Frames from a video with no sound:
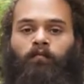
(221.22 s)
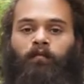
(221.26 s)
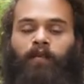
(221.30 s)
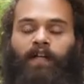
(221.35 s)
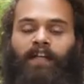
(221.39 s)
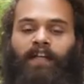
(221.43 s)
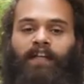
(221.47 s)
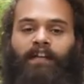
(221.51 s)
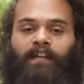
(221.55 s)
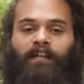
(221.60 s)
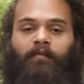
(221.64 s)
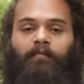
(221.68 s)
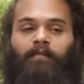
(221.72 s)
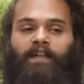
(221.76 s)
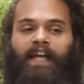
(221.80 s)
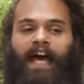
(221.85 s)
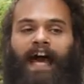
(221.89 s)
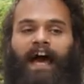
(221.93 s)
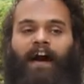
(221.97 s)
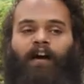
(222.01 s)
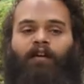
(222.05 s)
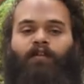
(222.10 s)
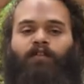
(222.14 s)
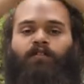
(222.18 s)
bringing them
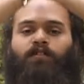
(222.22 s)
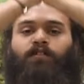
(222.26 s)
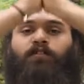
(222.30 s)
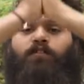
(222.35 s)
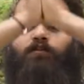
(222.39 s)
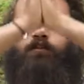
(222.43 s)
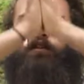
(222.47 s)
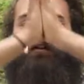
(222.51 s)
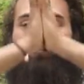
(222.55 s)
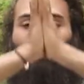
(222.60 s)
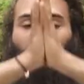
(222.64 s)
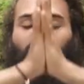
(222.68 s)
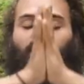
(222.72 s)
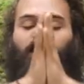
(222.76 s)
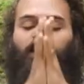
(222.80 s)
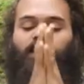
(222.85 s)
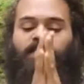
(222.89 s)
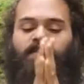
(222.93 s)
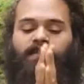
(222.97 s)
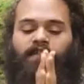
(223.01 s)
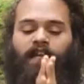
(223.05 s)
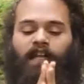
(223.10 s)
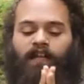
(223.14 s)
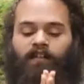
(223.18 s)
down to your
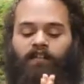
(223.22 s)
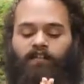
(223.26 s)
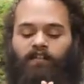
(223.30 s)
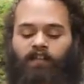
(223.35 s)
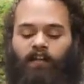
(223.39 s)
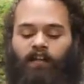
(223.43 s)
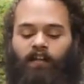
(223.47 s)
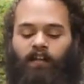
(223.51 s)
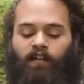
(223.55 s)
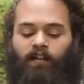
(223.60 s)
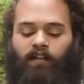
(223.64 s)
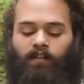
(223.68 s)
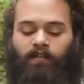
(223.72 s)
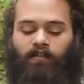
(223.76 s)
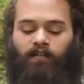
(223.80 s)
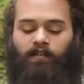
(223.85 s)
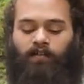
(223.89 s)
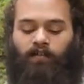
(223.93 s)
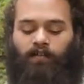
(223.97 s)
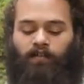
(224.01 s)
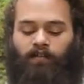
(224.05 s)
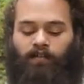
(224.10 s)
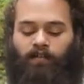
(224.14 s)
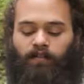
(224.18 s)
heart center,
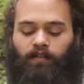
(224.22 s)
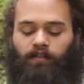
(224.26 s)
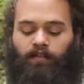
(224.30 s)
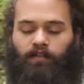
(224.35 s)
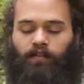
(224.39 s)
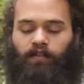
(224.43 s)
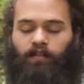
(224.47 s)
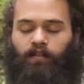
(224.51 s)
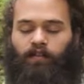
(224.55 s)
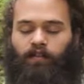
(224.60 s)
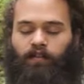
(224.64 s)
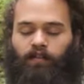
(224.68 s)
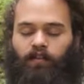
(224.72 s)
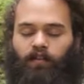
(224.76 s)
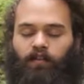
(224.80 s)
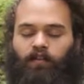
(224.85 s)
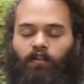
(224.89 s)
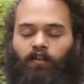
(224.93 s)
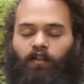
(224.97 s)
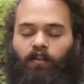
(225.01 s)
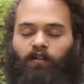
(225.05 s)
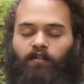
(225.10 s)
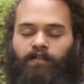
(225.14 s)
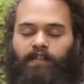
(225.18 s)

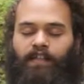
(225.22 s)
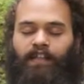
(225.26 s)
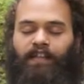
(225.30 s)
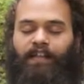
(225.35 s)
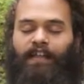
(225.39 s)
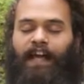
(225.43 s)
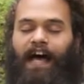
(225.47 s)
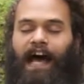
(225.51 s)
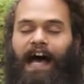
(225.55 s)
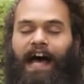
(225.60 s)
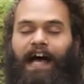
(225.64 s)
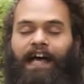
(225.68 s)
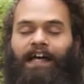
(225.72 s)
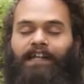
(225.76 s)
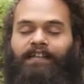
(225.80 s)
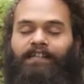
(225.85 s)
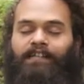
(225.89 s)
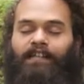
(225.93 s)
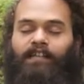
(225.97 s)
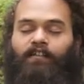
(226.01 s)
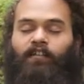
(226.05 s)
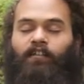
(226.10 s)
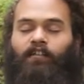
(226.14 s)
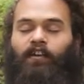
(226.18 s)
closing the eyes
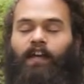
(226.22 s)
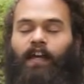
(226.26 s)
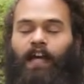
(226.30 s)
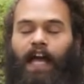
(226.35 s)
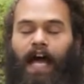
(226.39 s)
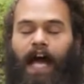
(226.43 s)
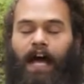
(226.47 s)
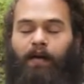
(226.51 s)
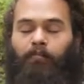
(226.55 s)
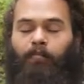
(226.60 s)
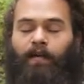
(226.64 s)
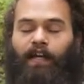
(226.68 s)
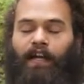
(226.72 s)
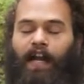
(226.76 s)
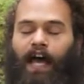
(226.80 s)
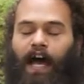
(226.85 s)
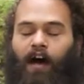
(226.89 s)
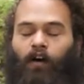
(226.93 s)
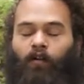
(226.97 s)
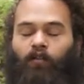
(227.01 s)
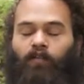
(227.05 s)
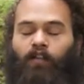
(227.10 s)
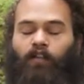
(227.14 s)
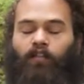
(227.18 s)
and looking up and
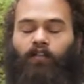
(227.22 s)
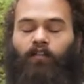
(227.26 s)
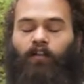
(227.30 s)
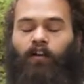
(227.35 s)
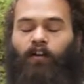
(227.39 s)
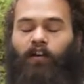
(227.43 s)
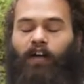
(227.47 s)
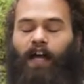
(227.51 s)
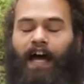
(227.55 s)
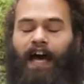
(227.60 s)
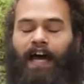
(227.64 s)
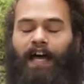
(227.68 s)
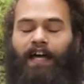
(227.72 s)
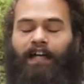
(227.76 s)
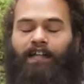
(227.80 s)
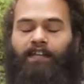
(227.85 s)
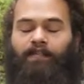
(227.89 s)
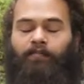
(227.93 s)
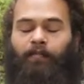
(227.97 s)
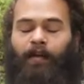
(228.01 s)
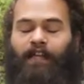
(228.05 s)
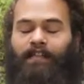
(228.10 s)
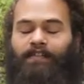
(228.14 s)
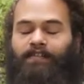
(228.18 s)
out the third eye
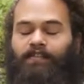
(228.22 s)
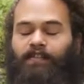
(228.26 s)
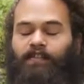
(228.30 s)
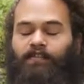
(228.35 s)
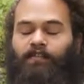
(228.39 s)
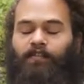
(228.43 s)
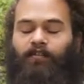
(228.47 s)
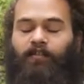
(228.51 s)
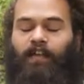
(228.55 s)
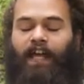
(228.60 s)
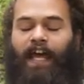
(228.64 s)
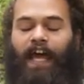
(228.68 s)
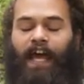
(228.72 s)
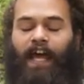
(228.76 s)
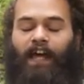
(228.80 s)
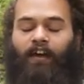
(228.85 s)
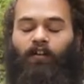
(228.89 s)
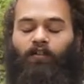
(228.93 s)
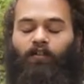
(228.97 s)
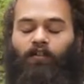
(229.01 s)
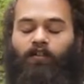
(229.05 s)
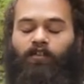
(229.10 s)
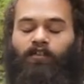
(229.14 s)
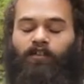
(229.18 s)
as best as you
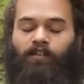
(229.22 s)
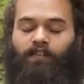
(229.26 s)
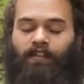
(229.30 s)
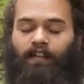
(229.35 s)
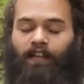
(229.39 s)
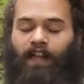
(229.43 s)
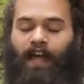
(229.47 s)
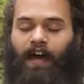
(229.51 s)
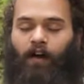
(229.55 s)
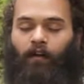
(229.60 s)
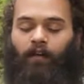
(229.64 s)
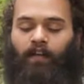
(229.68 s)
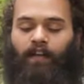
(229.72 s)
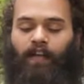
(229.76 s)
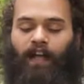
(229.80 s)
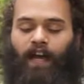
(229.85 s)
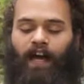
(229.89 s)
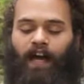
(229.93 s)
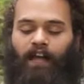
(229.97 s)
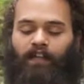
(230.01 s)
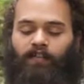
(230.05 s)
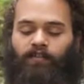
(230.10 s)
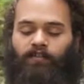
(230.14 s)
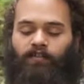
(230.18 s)
can, or just allowing the
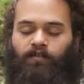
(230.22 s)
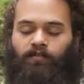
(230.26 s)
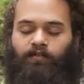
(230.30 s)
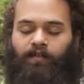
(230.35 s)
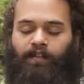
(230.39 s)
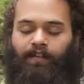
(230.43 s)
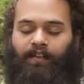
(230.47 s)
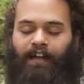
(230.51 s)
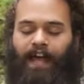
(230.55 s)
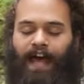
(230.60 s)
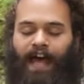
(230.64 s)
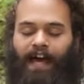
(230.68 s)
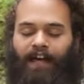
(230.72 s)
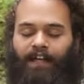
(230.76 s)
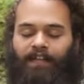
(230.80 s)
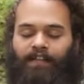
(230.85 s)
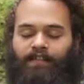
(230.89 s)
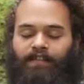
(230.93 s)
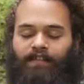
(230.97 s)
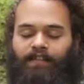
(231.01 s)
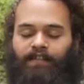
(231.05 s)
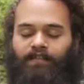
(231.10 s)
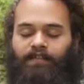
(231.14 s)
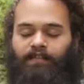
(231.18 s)
eyes to
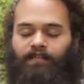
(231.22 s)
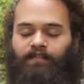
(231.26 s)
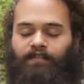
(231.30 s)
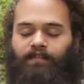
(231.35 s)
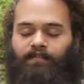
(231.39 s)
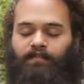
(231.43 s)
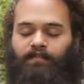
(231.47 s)
relax